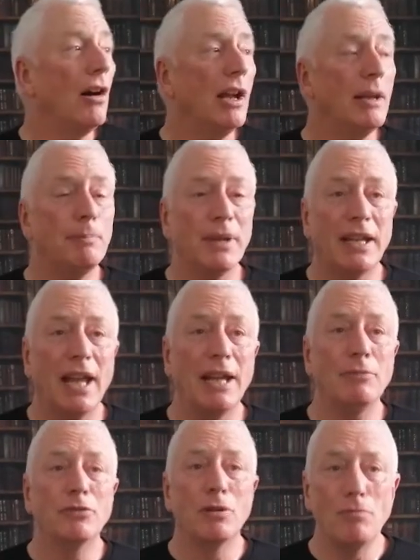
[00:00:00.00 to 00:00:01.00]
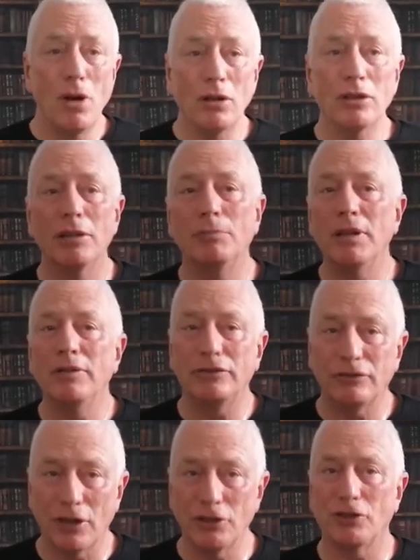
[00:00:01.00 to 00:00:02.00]
I became remarkably
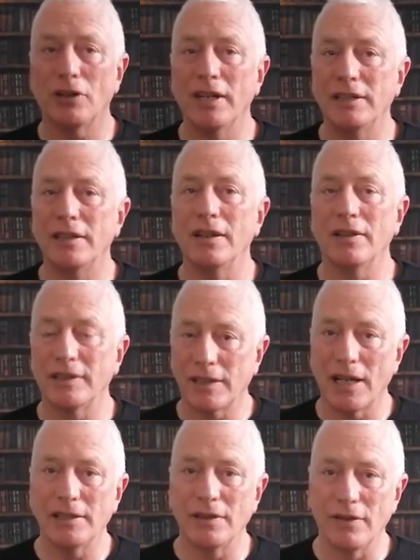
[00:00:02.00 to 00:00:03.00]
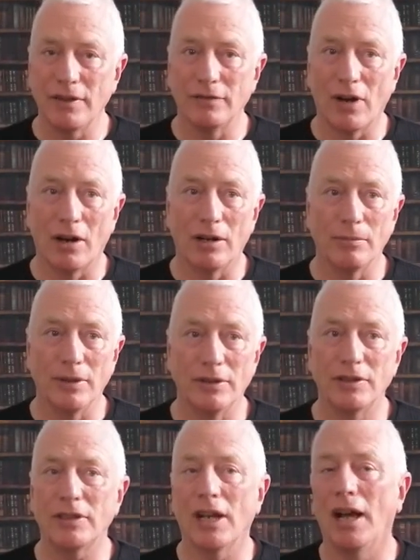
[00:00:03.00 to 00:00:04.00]
frustrated at the state of the environment.